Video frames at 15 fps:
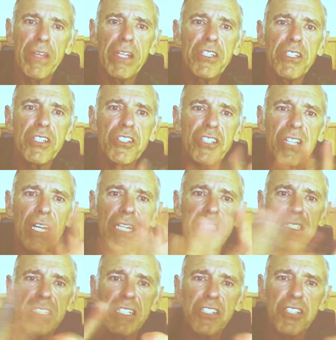and they
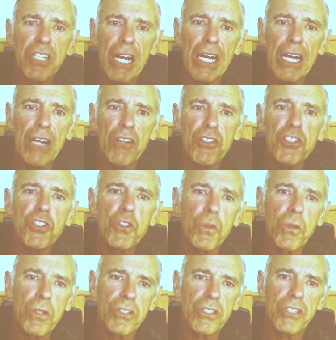designed an entire
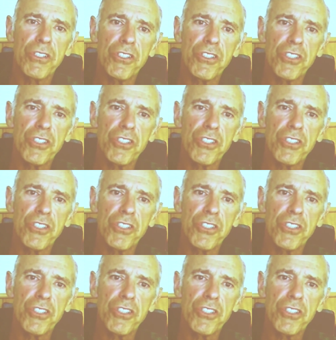storage